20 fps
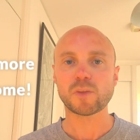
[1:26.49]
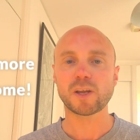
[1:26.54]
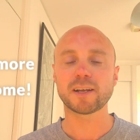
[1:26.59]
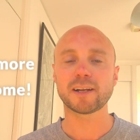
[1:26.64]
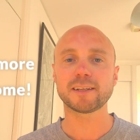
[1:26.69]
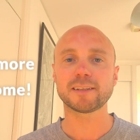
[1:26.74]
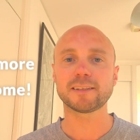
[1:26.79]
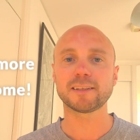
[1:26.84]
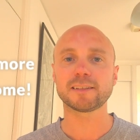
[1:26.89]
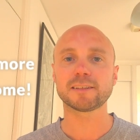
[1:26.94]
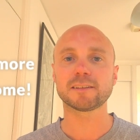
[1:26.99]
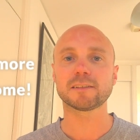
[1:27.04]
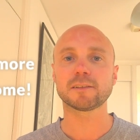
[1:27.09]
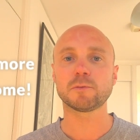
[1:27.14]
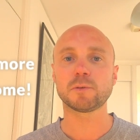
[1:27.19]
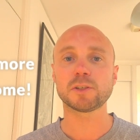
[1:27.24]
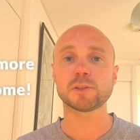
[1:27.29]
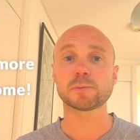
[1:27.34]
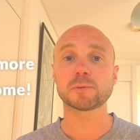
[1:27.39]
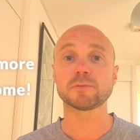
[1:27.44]
And I think that the
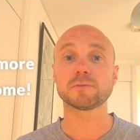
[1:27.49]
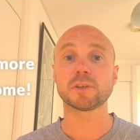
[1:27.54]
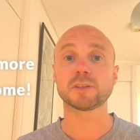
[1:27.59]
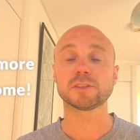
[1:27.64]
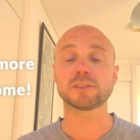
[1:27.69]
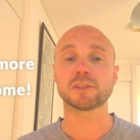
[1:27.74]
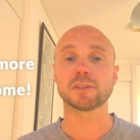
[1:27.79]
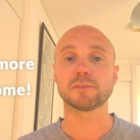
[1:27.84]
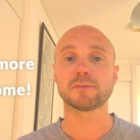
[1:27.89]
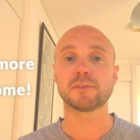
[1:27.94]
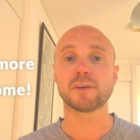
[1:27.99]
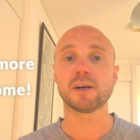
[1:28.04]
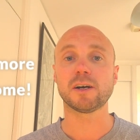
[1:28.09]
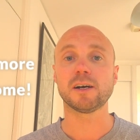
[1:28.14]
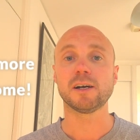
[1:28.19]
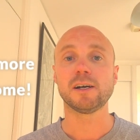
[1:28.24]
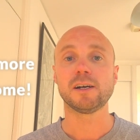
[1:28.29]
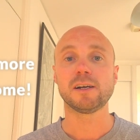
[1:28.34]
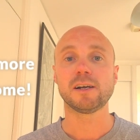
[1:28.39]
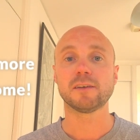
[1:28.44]
ones we've run so
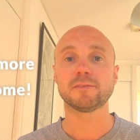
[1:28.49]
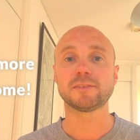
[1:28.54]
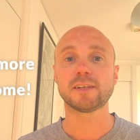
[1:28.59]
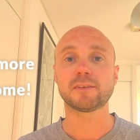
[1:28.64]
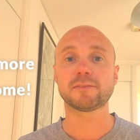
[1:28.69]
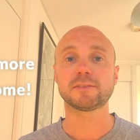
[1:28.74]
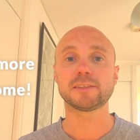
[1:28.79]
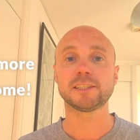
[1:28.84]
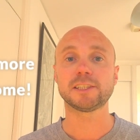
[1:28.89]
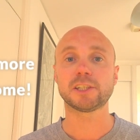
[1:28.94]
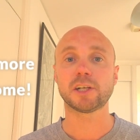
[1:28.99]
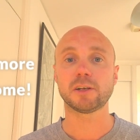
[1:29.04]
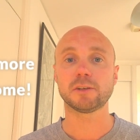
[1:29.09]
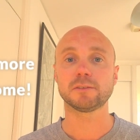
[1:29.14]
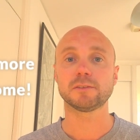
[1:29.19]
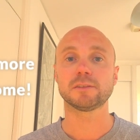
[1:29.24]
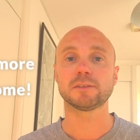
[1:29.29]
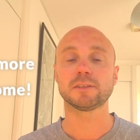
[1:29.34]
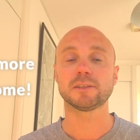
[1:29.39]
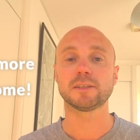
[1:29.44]
far have definitely
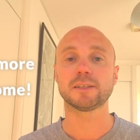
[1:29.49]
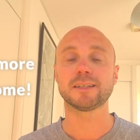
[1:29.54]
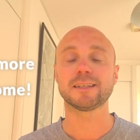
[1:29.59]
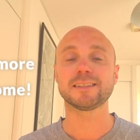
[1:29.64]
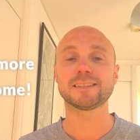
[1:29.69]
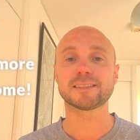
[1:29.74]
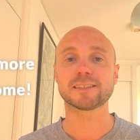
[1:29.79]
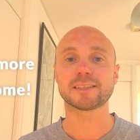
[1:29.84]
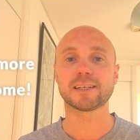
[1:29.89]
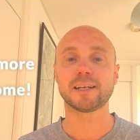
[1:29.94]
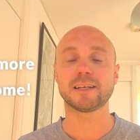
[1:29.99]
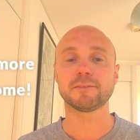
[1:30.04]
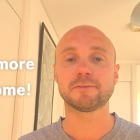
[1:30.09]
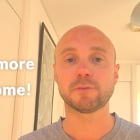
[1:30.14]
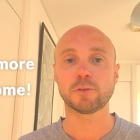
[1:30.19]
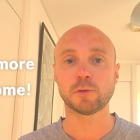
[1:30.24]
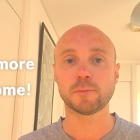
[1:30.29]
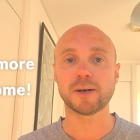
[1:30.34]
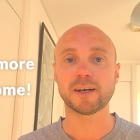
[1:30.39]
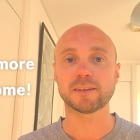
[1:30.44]
shown that it is a
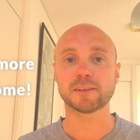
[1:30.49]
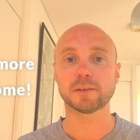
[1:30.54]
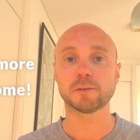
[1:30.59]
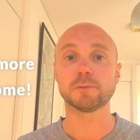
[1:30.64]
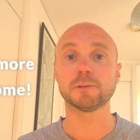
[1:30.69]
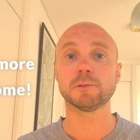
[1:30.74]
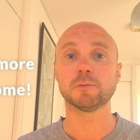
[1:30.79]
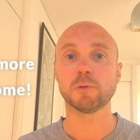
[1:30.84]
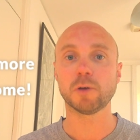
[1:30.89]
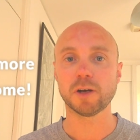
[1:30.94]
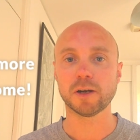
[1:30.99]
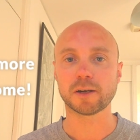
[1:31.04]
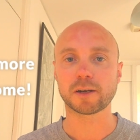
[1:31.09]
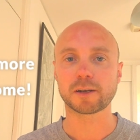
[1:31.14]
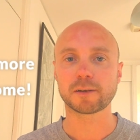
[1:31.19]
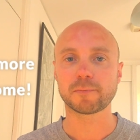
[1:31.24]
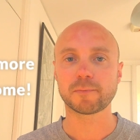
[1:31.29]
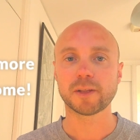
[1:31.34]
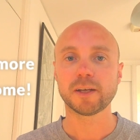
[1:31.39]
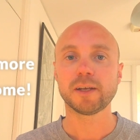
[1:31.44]
format that will work.
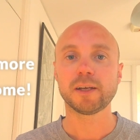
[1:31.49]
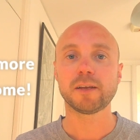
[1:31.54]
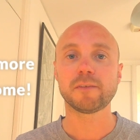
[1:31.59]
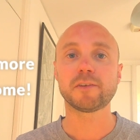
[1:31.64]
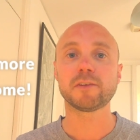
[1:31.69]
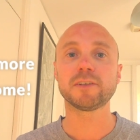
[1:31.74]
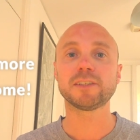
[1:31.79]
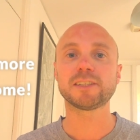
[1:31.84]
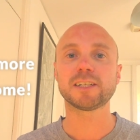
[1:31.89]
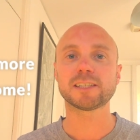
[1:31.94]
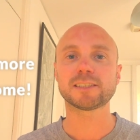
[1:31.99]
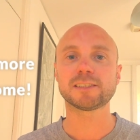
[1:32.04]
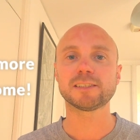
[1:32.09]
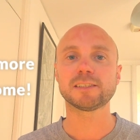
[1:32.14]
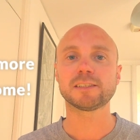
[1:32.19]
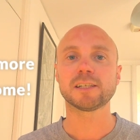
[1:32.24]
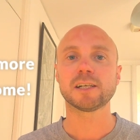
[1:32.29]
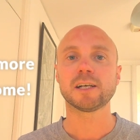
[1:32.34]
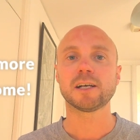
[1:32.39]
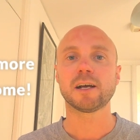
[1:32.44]
If you're
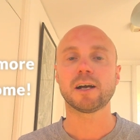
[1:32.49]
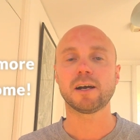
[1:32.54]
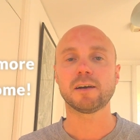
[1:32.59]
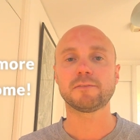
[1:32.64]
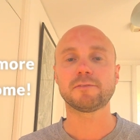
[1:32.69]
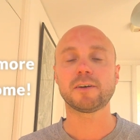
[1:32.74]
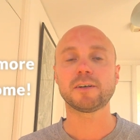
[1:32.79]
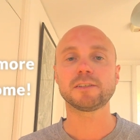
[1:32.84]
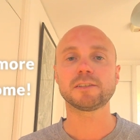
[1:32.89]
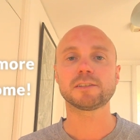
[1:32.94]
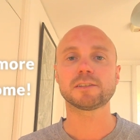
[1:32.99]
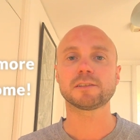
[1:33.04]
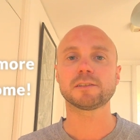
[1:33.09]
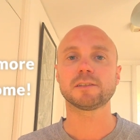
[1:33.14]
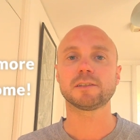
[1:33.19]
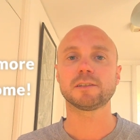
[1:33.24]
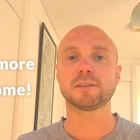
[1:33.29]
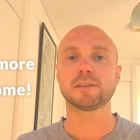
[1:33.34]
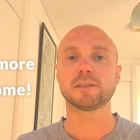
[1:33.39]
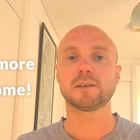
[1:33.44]
interested, find us
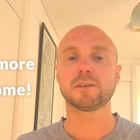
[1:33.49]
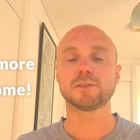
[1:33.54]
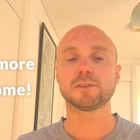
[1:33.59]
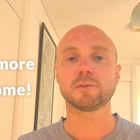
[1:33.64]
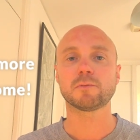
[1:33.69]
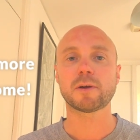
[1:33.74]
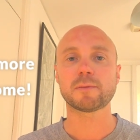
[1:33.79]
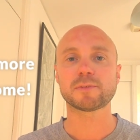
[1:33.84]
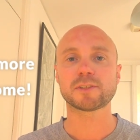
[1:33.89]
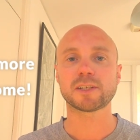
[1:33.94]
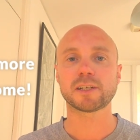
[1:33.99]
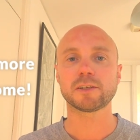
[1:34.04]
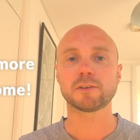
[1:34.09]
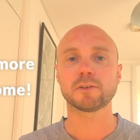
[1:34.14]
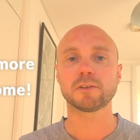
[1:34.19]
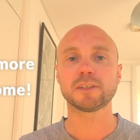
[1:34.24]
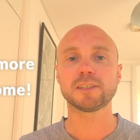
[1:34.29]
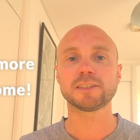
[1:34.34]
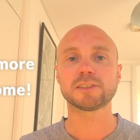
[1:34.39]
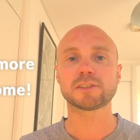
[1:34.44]
on the website or
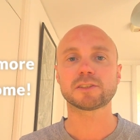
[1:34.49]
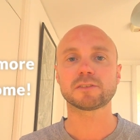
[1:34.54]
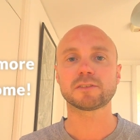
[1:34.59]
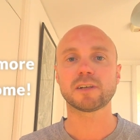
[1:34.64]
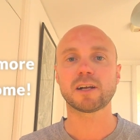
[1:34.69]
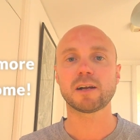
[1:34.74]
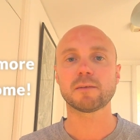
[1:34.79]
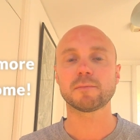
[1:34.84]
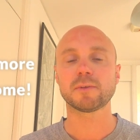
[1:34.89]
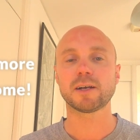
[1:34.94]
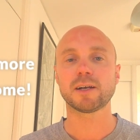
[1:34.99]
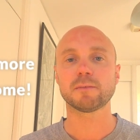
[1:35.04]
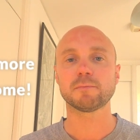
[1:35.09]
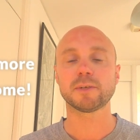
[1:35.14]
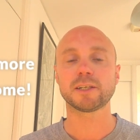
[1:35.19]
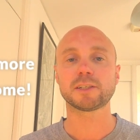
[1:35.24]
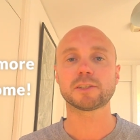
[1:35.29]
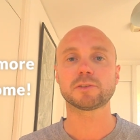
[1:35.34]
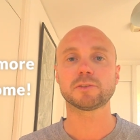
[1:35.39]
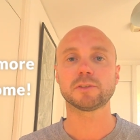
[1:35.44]
on Instagram, and
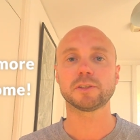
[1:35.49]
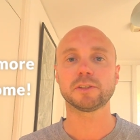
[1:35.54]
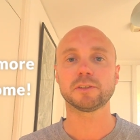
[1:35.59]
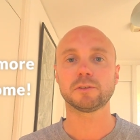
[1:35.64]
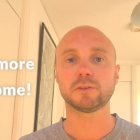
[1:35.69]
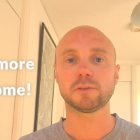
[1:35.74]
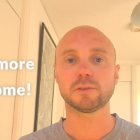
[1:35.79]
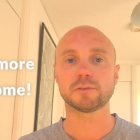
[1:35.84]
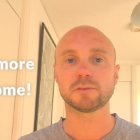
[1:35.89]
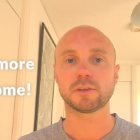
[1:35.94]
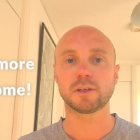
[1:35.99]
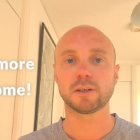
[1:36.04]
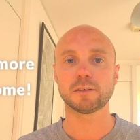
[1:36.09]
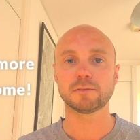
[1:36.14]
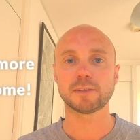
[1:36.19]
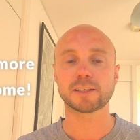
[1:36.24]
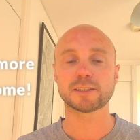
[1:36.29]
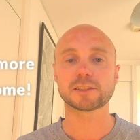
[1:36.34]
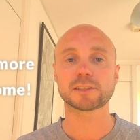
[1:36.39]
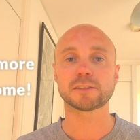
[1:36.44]
make sure you're
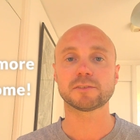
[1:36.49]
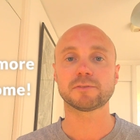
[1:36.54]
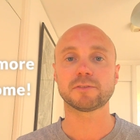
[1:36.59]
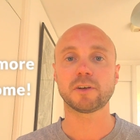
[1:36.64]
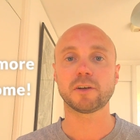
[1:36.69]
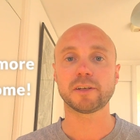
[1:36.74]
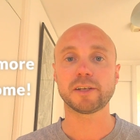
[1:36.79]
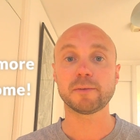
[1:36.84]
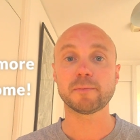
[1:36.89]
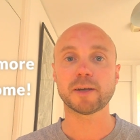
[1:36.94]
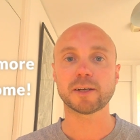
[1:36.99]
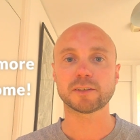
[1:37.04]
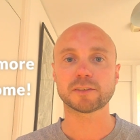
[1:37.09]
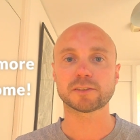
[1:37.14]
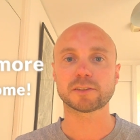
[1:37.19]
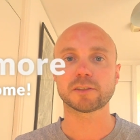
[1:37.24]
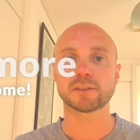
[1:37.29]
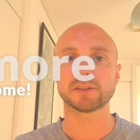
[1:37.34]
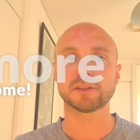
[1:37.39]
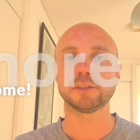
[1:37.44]
registered for our email
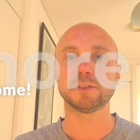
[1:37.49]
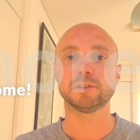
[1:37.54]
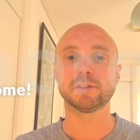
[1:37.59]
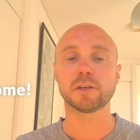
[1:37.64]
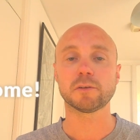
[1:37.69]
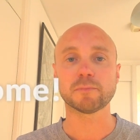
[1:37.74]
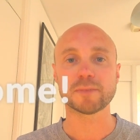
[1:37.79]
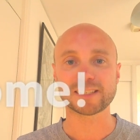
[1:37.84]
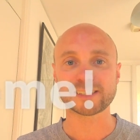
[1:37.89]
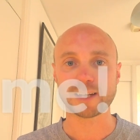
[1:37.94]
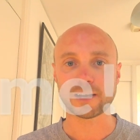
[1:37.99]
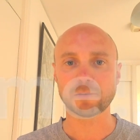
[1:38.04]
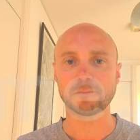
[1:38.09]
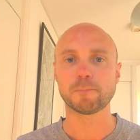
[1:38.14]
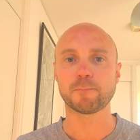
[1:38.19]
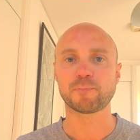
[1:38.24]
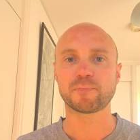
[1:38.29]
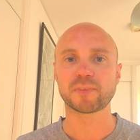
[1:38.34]
so that you don't miss out.